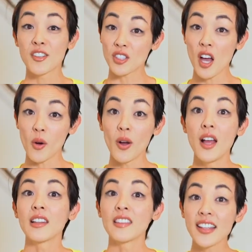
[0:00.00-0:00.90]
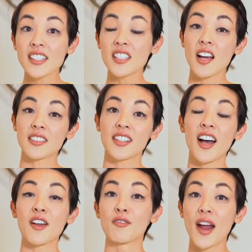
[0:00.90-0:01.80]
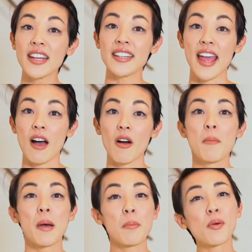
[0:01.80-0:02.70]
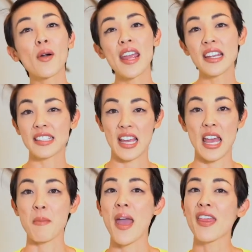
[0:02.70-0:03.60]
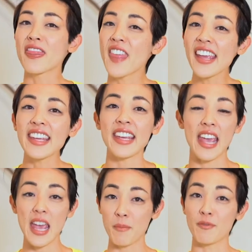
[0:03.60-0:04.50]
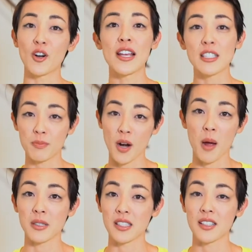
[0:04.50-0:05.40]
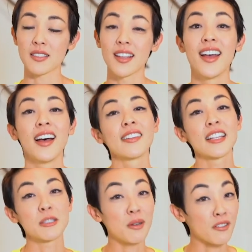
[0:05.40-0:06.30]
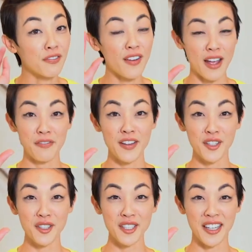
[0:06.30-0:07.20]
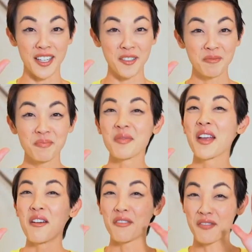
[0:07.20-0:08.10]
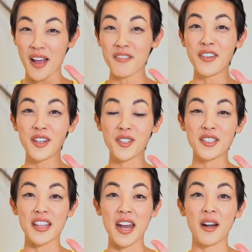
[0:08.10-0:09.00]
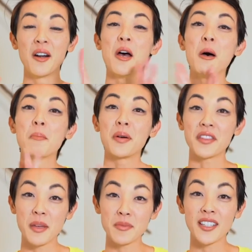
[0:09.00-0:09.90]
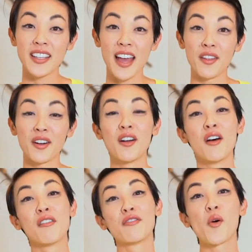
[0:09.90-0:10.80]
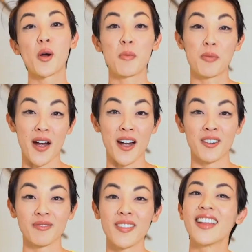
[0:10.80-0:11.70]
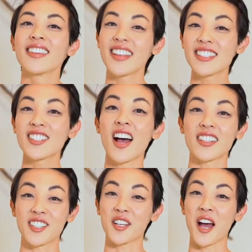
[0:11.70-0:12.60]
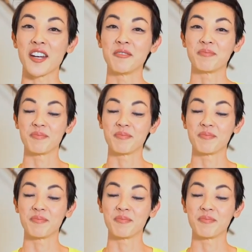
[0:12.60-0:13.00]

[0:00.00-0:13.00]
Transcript: So let's talk to God right now by praying to him and thanking him for his promises. Let's put five fingers here, five fingers there, put them together for a prayer. Let's talk to God.